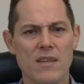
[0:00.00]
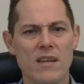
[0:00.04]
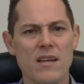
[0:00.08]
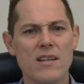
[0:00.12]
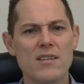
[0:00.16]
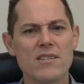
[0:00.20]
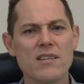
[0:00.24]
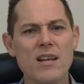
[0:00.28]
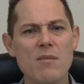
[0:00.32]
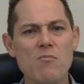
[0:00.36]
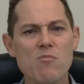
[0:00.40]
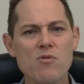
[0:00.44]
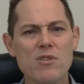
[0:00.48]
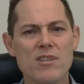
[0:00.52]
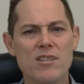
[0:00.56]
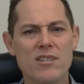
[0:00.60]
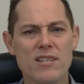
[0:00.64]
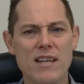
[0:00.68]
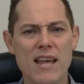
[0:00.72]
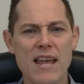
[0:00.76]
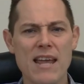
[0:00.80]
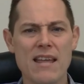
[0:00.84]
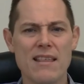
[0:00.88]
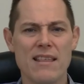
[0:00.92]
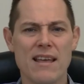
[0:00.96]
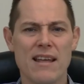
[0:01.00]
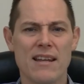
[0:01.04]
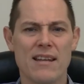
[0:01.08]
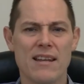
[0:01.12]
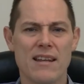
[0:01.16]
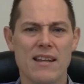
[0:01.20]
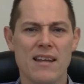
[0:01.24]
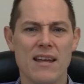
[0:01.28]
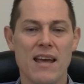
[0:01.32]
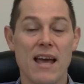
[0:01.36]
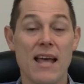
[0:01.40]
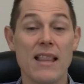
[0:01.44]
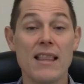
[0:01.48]
Some would say that
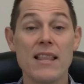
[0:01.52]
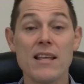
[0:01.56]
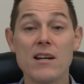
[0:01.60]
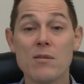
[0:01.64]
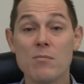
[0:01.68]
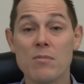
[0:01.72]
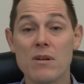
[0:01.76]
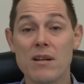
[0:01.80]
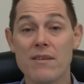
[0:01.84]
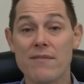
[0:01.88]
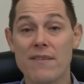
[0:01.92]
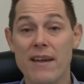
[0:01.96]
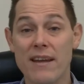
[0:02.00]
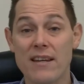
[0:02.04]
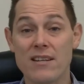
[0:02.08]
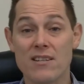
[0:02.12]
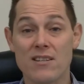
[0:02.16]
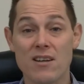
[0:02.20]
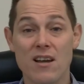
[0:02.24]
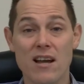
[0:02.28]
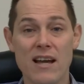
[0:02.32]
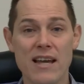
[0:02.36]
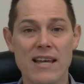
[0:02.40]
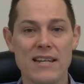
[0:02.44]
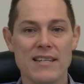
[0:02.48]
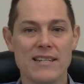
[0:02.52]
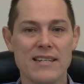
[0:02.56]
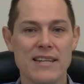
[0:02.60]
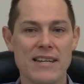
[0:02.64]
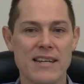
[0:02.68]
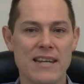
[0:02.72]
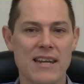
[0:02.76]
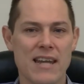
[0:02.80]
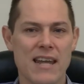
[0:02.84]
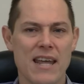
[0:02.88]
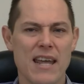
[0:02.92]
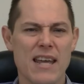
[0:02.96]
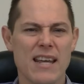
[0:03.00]
a little bit of
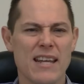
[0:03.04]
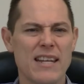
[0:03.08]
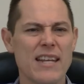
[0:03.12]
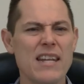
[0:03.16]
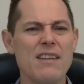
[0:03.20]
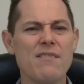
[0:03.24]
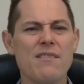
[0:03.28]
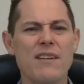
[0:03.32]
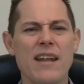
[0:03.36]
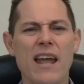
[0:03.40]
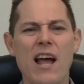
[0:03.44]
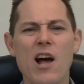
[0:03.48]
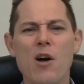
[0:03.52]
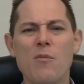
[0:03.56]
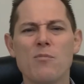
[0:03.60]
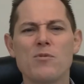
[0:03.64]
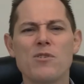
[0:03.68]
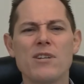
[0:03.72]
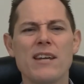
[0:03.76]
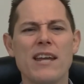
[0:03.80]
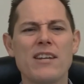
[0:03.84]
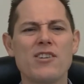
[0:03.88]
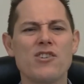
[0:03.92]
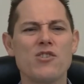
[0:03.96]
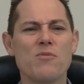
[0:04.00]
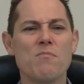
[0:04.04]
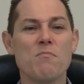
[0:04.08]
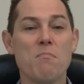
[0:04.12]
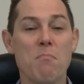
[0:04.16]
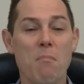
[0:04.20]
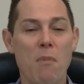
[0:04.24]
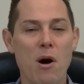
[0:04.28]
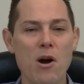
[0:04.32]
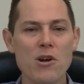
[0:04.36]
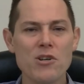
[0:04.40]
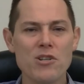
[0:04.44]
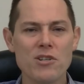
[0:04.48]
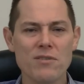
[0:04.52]
anxiety can even help to get you
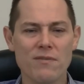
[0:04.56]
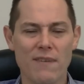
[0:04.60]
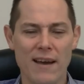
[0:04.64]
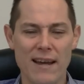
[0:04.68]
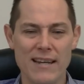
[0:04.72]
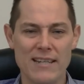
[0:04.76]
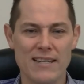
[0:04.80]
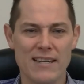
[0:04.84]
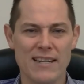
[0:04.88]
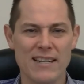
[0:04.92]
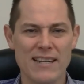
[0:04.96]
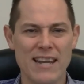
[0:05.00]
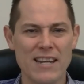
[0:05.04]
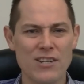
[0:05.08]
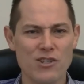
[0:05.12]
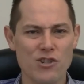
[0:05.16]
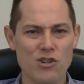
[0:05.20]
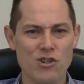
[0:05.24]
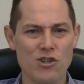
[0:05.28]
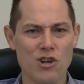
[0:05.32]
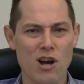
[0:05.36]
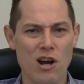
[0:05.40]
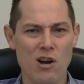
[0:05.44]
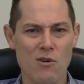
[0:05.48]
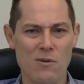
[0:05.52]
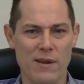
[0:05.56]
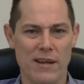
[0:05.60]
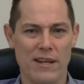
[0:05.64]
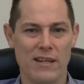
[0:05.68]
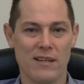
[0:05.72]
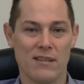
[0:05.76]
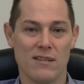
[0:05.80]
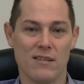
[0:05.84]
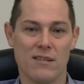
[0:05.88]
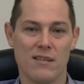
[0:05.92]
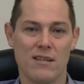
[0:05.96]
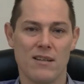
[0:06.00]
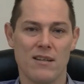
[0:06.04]
motivated and get you going.
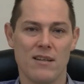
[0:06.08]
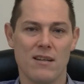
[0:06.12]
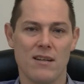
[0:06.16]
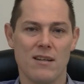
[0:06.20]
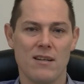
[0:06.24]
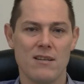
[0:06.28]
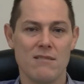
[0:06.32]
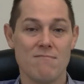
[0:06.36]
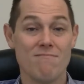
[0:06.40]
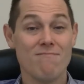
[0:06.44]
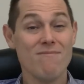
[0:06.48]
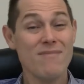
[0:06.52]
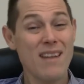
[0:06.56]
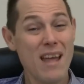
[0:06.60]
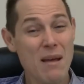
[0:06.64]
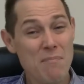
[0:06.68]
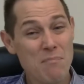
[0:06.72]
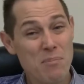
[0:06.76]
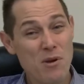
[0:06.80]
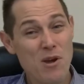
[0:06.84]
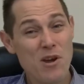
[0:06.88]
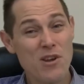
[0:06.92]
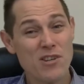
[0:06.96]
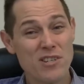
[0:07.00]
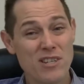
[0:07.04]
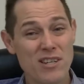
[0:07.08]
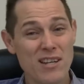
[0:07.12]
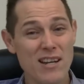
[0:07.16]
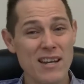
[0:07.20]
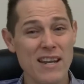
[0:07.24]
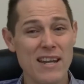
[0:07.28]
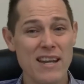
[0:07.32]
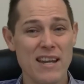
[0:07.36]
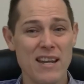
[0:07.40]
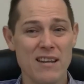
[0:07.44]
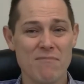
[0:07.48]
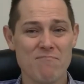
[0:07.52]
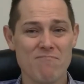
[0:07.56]
Now
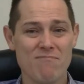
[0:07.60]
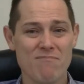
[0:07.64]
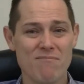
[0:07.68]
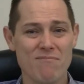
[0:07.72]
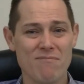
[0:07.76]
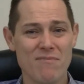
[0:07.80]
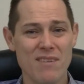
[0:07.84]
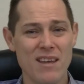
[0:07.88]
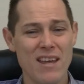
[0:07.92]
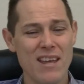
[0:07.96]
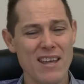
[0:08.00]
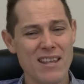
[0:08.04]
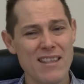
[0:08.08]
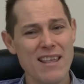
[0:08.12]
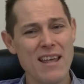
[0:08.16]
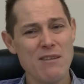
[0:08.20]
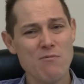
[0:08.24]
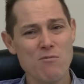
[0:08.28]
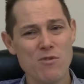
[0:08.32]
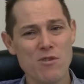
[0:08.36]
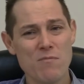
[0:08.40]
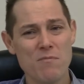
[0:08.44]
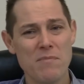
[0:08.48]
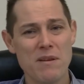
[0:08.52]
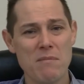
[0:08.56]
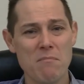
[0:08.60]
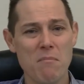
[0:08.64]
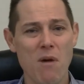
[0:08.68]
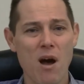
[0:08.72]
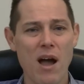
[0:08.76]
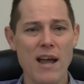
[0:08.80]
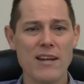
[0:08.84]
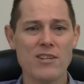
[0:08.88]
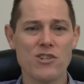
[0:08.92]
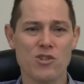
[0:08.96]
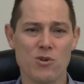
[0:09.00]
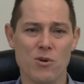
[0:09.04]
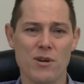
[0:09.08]
personally, that wouldn't be
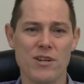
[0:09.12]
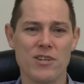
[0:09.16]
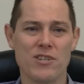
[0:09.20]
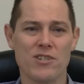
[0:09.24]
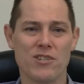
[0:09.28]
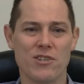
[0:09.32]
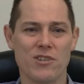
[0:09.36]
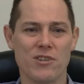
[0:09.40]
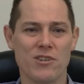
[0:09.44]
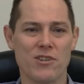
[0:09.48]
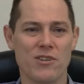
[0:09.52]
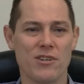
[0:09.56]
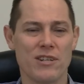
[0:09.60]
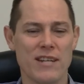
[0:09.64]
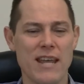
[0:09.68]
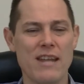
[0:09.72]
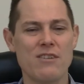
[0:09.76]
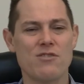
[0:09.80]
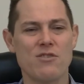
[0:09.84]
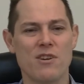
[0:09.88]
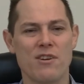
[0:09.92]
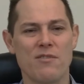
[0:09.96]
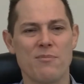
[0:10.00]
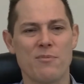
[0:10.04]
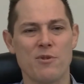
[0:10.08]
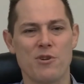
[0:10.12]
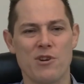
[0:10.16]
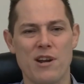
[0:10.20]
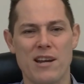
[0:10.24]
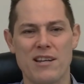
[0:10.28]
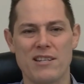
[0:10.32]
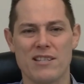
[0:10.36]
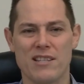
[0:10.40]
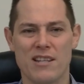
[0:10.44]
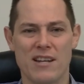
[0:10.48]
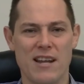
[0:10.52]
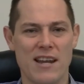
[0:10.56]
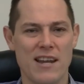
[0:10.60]
my choice to get rid of
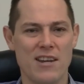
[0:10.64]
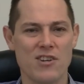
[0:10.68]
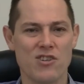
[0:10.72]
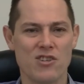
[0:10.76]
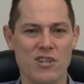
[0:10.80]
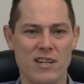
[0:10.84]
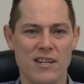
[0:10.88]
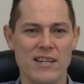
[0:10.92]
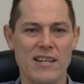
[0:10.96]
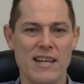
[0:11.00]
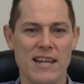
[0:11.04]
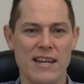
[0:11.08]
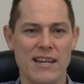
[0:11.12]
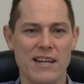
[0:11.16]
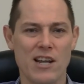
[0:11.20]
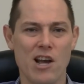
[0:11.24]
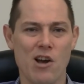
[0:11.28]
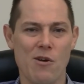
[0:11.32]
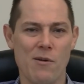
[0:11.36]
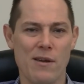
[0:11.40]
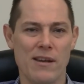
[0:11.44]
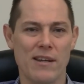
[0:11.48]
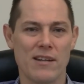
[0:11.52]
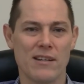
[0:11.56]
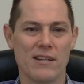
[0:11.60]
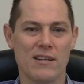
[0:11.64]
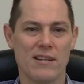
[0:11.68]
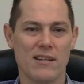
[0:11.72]
procrastination and getting going.